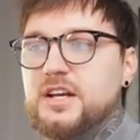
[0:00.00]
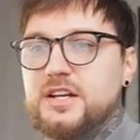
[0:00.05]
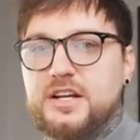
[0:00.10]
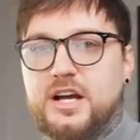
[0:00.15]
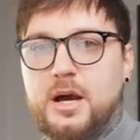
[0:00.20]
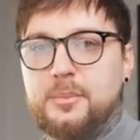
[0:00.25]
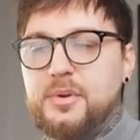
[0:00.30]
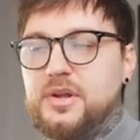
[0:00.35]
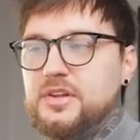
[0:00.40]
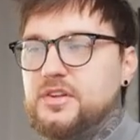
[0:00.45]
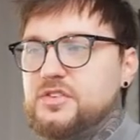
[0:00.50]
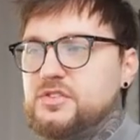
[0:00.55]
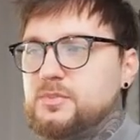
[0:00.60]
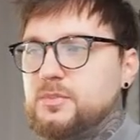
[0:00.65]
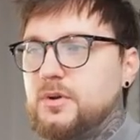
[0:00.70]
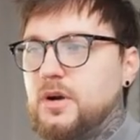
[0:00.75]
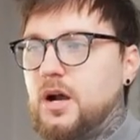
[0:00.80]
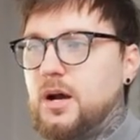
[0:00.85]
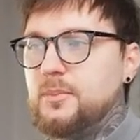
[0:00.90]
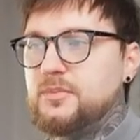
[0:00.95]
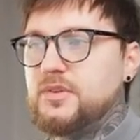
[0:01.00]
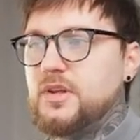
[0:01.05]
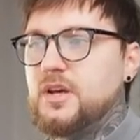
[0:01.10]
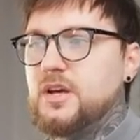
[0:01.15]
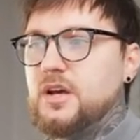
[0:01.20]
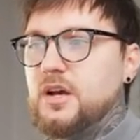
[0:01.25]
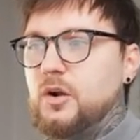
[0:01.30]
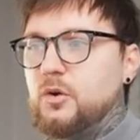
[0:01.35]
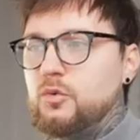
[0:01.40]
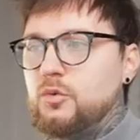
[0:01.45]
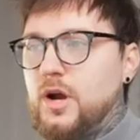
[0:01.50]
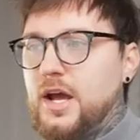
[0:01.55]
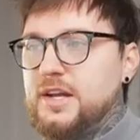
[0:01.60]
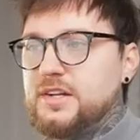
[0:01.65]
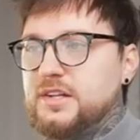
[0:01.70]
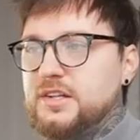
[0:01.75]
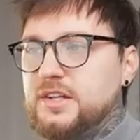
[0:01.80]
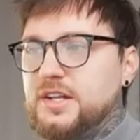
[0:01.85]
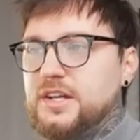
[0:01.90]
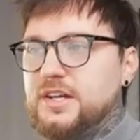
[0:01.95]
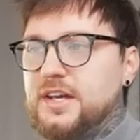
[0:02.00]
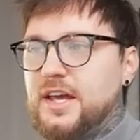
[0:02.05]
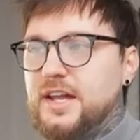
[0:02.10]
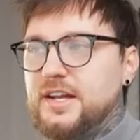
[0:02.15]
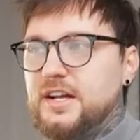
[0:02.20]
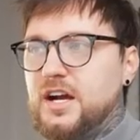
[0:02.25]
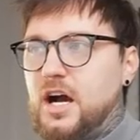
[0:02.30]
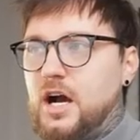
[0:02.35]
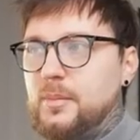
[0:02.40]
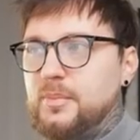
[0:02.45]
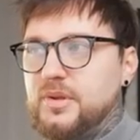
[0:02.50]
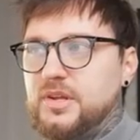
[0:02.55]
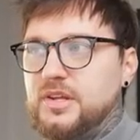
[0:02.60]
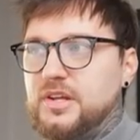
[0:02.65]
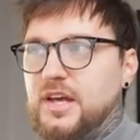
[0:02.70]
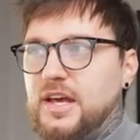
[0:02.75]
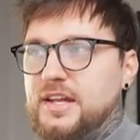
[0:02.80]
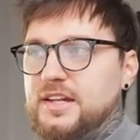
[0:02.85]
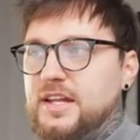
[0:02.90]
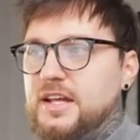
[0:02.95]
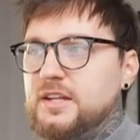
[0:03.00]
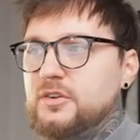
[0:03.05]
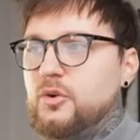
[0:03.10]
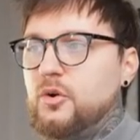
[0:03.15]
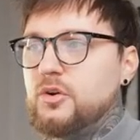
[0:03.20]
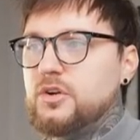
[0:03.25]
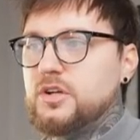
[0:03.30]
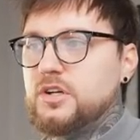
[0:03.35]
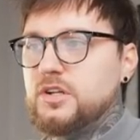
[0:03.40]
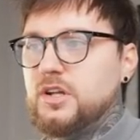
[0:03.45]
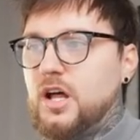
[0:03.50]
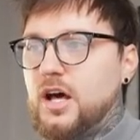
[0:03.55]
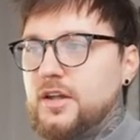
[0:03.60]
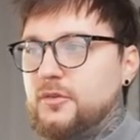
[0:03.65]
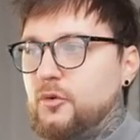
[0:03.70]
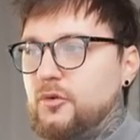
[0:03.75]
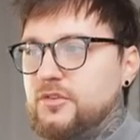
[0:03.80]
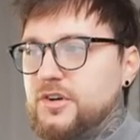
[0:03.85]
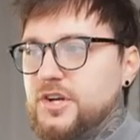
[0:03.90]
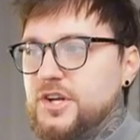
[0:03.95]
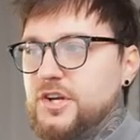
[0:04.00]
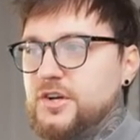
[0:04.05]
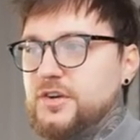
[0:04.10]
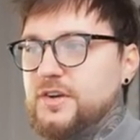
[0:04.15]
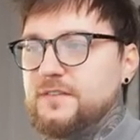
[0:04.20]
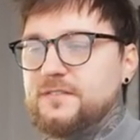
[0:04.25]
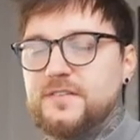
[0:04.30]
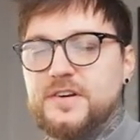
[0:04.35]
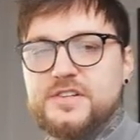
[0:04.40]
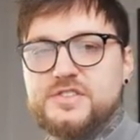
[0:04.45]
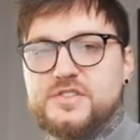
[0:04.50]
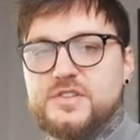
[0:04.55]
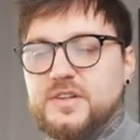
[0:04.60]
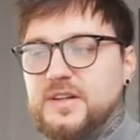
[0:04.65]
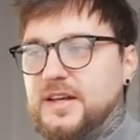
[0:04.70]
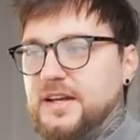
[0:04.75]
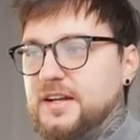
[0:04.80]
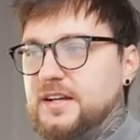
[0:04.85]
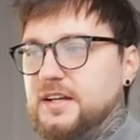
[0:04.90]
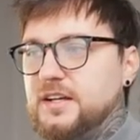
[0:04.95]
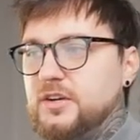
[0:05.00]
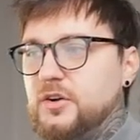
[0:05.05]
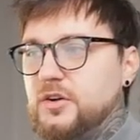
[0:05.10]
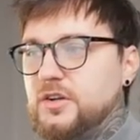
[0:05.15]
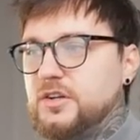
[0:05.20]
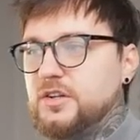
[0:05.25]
Copy this prompt, right click and copy, and then go to Claude over here, the first link. Go to